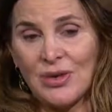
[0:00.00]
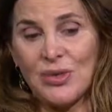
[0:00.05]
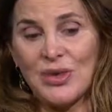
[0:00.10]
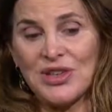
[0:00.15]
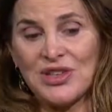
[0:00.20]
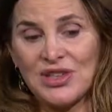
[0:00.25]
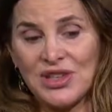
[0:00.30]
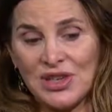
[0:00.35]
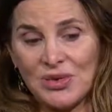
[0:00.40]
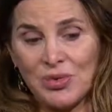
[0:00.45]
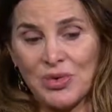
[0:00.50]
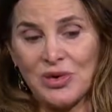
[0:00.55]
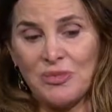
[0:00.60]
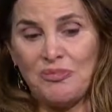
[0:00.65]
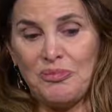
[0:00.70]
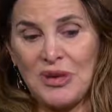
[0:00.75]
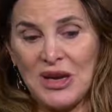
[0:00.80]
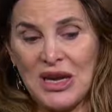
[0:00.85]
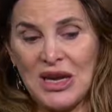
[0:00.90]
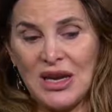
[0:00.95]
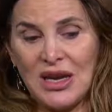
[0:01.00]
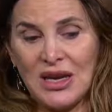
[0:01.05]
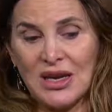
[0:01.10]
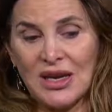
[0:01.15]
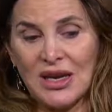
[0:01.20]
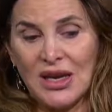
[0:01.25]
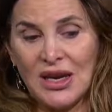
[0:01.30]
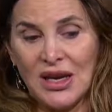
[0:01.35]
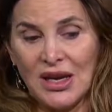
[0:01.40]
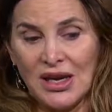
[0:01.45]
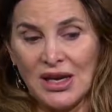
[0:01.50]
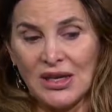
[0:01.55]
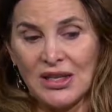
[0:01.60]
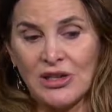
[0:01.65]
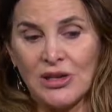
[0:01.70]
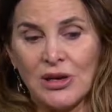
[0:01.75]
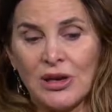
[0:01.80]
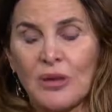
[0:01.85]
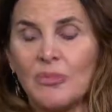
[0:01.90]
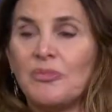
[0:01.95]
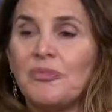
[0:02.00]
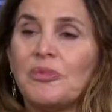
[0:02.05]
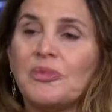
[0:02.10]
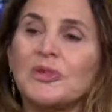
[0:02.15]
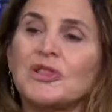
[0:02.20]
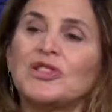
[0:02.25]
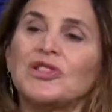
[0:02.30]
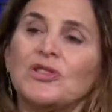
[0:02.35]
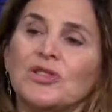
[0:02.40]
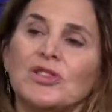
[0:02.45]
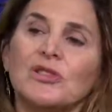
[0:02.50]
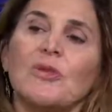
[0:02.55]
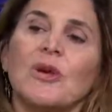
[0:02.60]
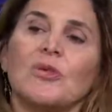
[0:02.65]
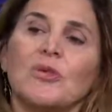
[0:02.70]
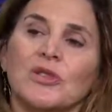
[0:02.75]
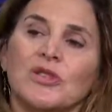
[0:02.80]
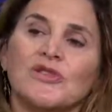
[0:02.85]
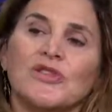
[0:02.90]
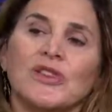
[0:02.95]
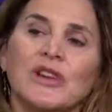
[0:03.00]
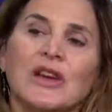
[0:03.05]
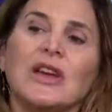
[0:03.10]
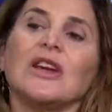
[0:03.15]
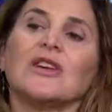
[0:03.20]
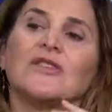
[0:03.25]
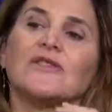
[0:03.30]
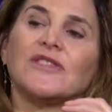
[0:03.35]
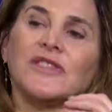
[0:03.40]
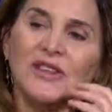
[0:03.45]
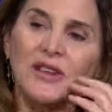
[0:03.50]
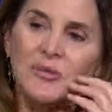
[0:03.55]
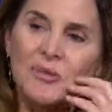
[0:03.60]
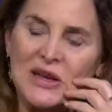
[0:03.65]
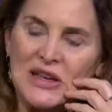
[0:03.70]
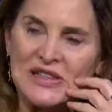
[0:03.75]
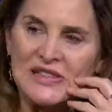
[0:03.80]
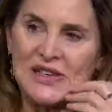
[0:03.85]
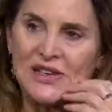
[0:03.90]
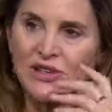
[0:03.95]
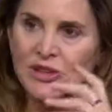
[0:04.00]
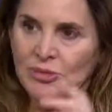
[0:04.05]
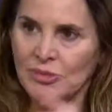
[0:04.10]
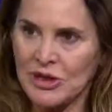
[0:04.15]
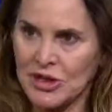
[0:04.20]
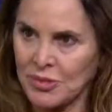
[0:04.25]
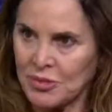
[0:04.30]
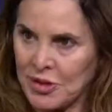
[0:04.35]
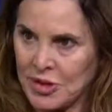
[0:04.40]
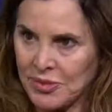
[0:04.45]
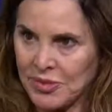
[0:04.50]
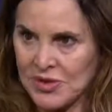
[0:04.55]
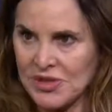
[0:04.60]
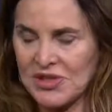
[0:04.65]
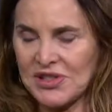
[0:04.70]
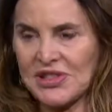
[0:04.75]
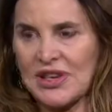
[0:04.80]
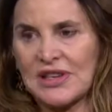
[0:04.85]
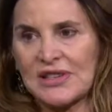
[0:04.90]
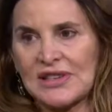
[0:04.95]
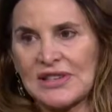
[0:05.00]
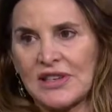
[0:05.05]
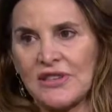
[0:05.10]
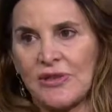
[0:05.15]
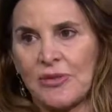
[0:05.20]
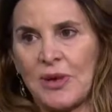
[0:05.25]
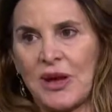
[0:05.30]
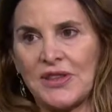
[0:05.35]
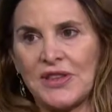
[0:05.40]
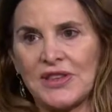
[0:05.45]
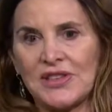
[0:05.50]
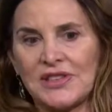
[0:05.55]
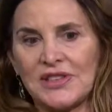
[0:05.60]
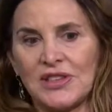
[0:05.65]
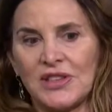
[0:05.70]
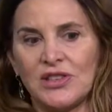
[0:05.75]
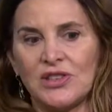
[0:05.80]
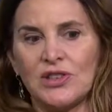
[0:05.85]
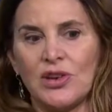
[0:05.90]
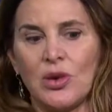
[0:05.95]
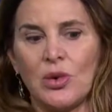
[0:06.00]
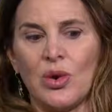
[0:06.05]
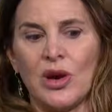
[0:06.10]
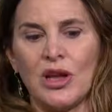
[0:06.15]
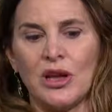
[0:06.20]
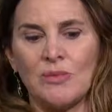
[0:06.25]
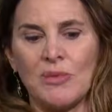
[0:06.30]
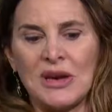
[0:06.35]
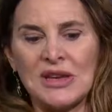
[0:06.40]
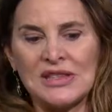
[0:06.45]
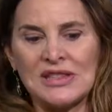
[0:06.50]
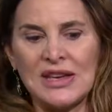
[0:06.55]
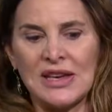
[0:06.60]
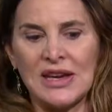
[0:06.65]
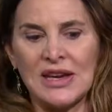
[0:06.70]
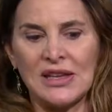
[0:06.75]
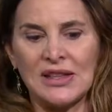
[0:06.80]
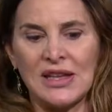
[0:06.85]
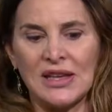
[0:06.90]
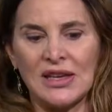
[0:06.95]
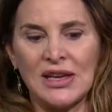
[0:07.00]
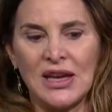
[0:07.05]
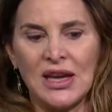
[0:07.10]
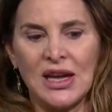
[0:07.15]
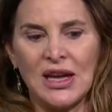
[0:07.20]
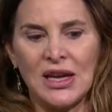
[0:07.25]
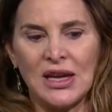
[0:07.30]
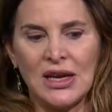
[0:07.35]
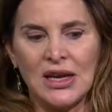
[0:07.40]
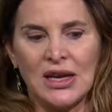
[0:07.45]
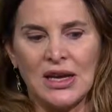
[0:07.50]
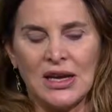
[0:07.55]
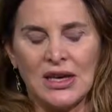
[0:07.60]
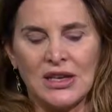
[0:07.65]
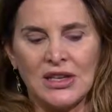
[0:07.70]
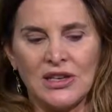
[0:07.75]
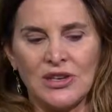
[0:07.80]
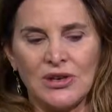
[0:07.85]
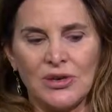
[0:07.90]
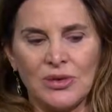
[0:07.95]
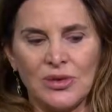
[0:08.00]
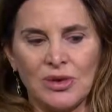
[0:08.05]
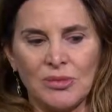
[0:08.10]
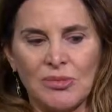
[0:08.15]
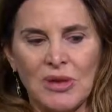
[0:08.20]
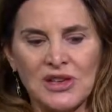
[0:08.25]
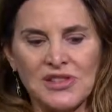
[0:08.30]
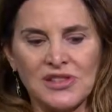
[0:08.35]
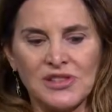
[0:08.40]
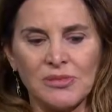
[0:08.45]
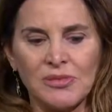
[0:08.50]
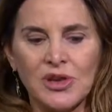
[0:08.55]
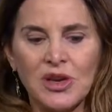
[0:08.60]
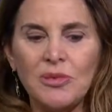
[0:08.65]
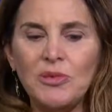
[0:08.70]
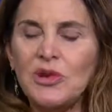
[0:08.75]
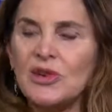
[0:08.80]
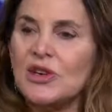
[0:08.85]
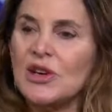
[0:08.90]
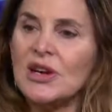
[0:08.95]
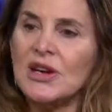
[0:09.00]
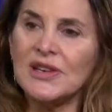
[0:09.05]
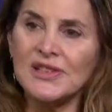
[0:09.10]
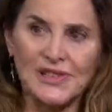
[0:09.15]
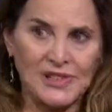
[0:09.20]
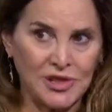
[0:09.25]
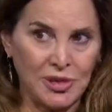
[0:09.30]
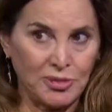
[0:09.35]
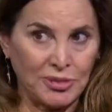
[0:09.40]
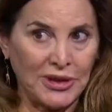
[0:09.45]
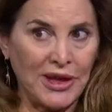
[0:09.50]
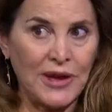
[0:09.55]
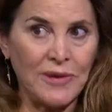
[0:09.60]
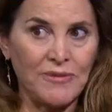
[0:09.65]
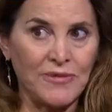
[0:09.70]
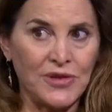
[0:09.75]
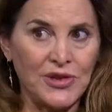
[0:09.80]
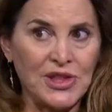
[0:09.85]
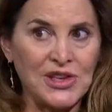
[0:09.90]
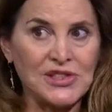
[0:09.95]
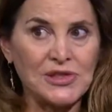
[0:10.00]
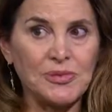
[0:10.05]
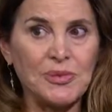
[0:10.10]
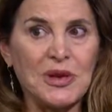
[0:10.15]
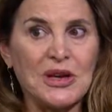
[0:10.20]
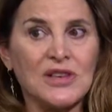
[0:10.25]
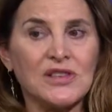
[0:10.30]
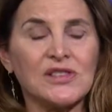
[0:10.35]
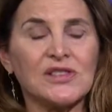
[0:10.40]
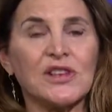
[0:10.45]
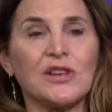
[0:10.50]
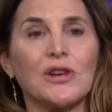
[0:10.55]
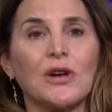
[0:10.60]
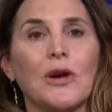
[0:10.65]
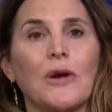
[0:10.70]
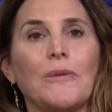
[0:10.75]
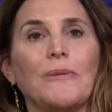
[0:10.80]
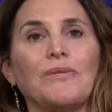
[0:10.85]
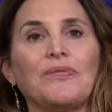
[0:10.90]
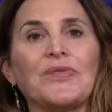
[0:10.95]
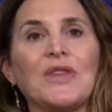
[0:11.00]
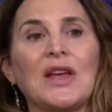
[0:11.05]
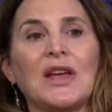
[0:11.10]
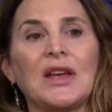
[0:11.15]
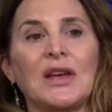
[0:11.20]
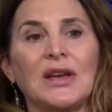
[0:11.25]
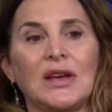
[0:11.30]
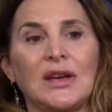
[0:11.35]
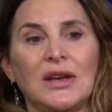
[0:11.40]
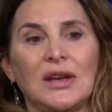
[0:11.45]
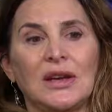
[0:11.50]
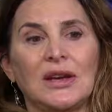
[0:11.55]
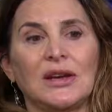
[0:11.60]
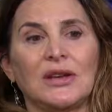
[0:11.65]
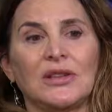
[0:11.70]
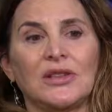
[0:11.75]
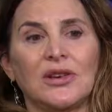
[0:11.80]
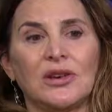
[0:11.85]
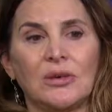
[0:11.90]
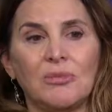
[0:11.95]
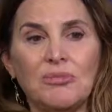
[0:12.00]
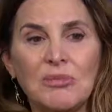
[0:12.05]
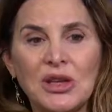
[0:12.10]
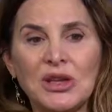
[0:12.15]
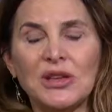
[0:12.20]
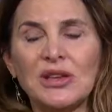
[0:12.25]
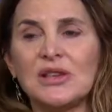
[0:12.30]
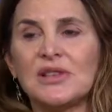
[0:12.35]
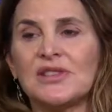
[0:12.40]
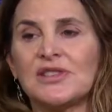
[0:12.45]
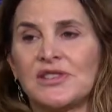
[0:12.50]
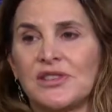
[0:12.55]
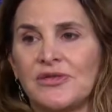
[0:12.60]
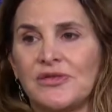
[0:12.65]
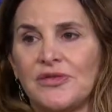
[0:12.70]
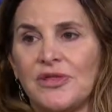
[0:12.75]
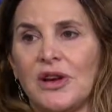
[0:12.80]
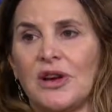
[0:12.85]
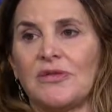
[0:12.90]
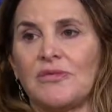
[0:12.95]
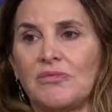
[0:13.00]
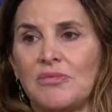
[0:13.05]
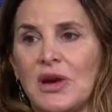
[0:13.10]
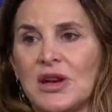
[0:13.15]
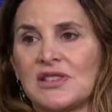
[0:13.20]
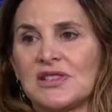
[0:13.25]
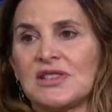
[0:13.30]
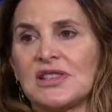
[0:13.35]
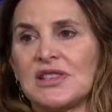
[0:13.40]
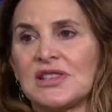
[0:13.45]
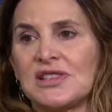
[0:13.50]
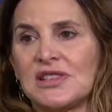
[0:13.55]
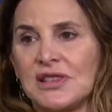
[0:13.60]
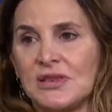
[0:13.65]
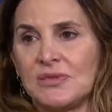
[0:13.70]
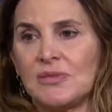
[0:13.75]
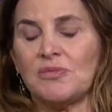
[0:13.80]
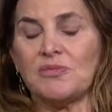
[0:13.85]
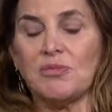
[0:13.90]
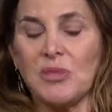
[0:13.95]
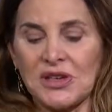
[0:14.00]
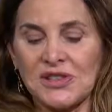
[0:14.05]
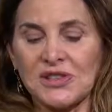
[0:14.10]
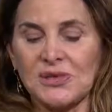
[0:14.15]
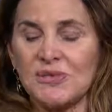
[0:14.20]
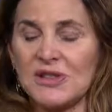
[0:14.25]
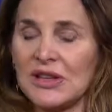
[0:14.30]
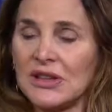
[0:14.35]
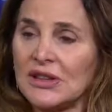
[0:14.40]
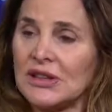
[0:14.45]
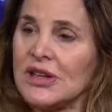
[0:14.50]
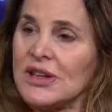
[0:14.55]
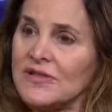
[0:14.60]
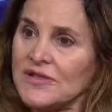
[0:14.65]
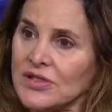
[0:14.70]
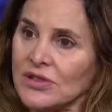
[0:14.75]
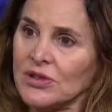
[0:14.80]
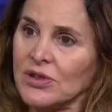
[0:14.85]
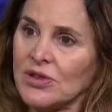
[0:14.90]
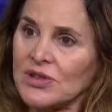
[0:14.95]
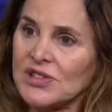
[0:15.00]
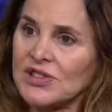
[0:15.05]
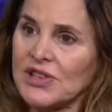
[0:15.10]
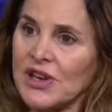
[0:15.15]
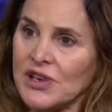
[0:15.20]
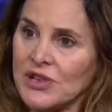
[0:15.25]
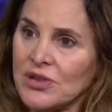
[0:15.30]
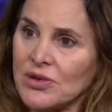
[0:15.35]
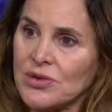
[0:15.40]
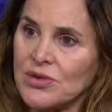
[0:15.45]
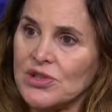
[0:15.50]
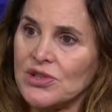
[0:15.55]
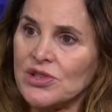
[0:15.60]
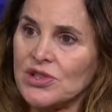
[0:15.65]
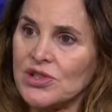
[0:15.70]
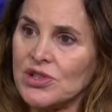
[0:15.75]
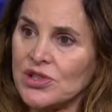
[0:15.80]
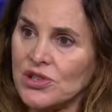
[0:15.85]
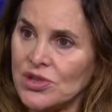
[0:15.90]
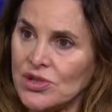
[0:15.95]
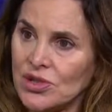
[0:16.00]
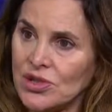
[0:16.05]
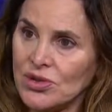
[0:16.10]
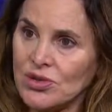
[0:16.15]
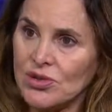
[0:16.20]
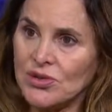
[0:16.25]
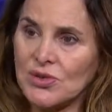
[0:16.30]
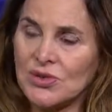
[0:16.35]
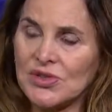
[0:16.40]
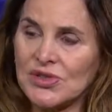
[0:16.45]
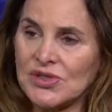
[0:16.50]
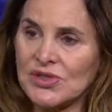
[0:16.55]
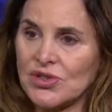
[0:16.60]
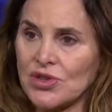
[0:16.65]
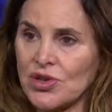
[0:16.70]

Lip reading: which would be, you know, and I'm choosing my words very carefully because I know many people are sensitive about this. And in no way am I saying that, you know, the Muslim community is to blame for this, because there are millions of Muslims that lived alongside Christian, Jews,